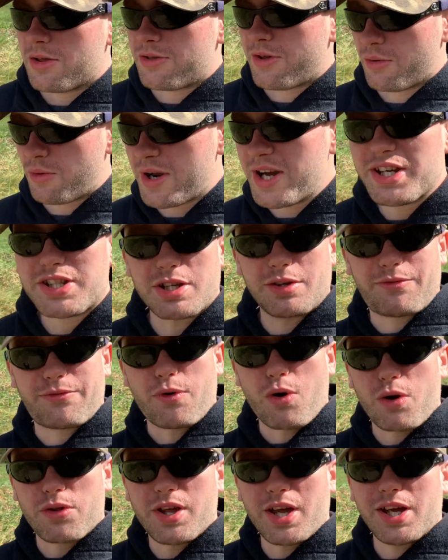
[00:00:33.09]
The reason
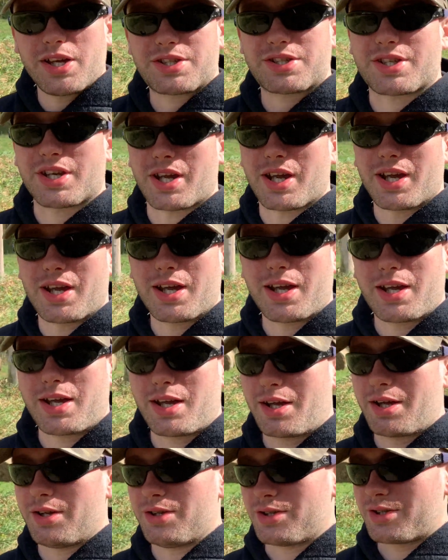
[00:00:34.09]
for this
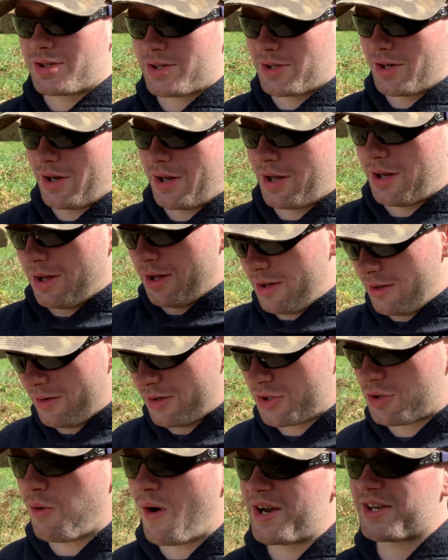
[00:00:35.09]
is,
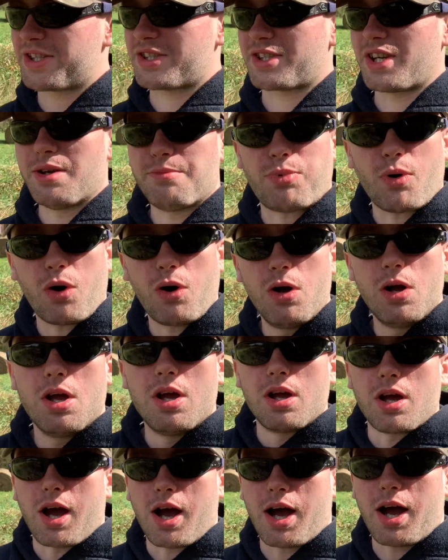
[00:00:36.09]
is quite simple.
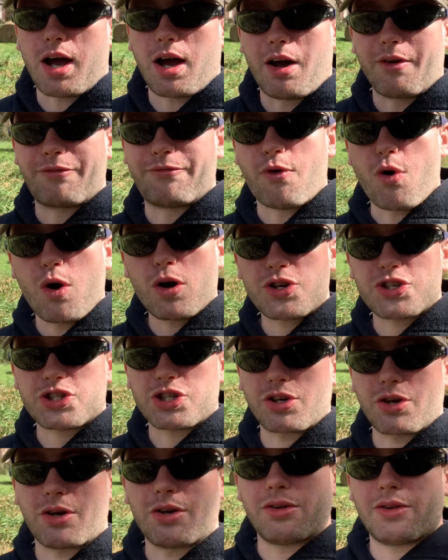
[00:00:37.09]
Uh,
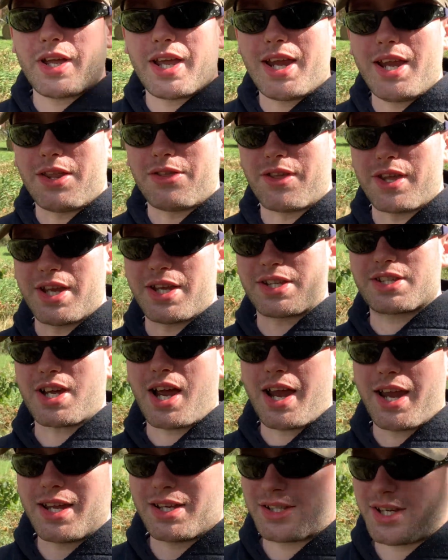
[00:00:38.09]
unfortunately, the
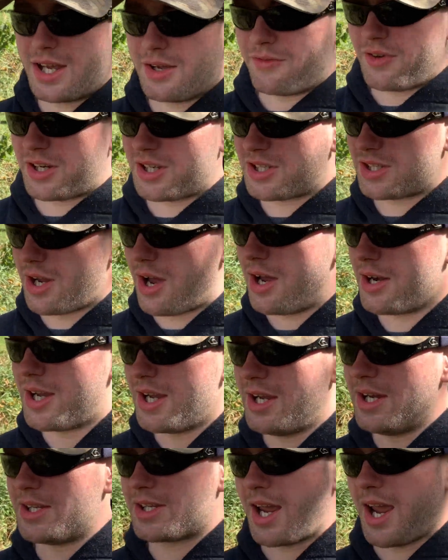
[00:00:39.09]
scientific
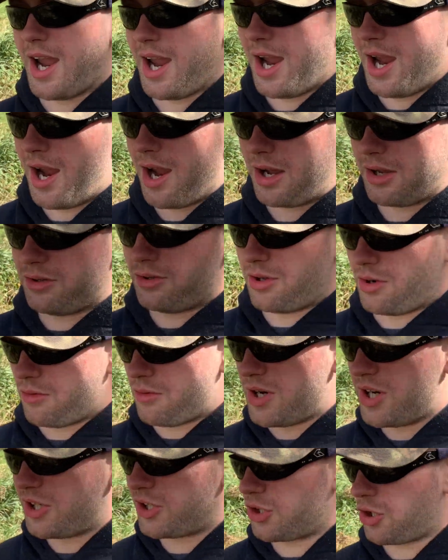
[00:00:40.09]
studies and the
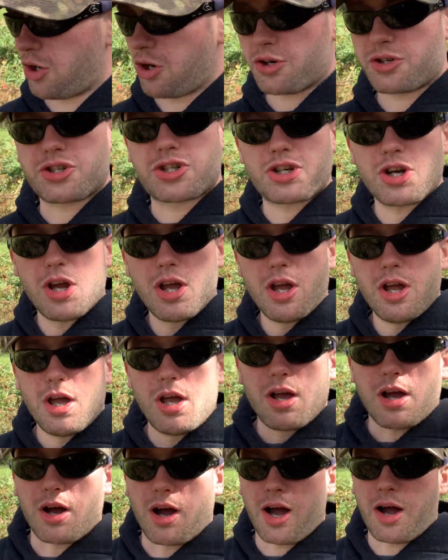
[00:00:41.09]
research
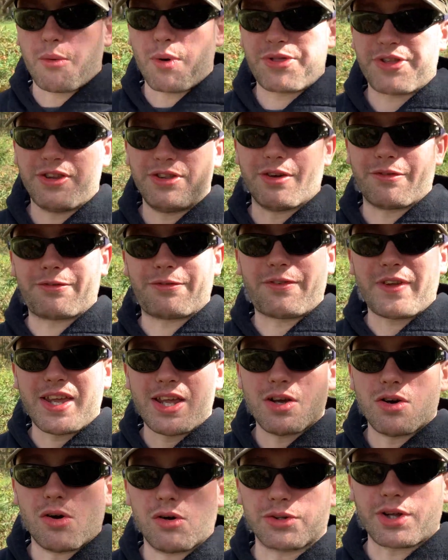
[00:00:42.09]
uh, within the
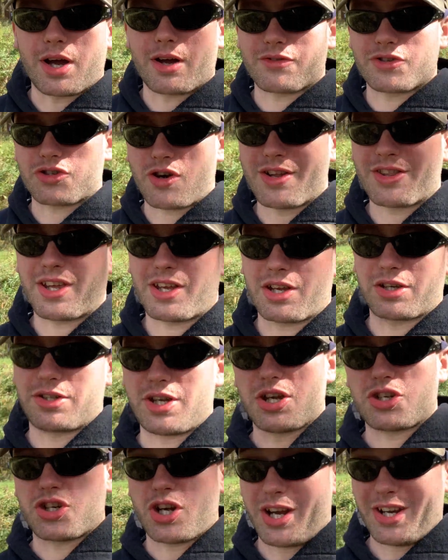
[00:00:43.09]
field of strength and
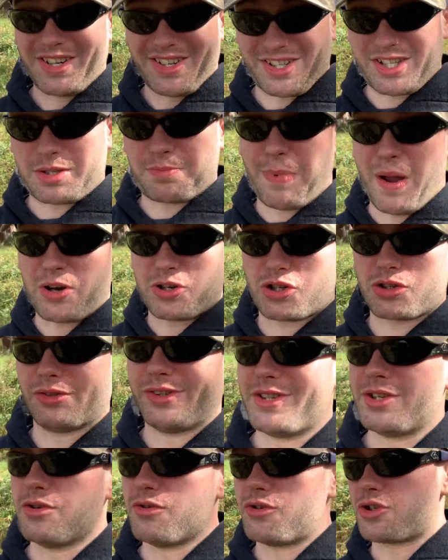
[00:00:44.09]
conditioning, and
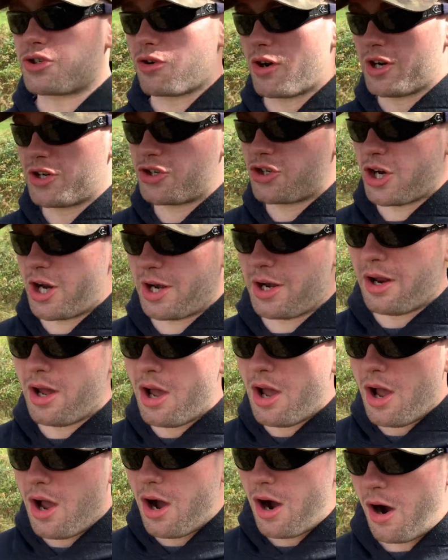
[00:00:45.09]
especially nutrition,
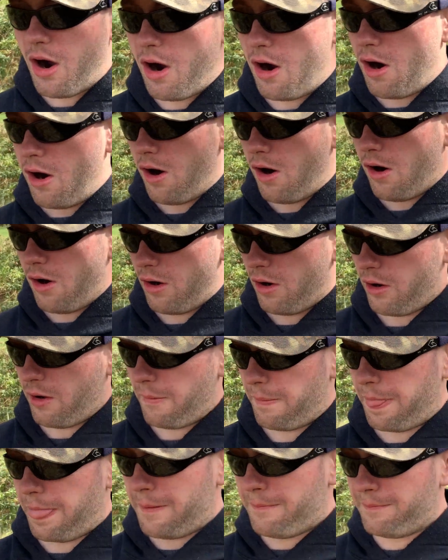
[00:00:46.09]
are,